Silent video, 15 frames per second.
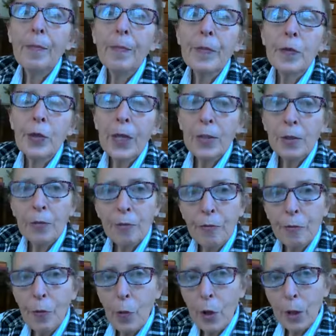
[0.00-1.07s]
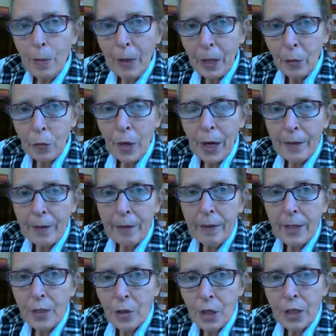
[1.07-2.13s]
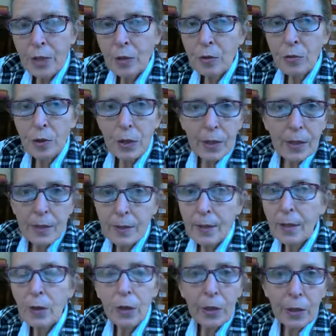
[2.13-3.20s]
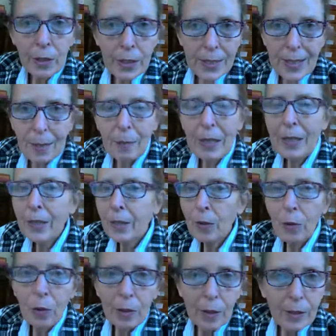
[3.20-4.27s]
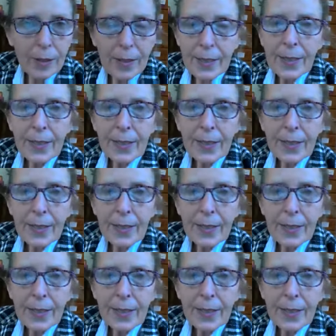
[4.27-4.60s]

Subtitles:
transforming rather than just releasing or condemning or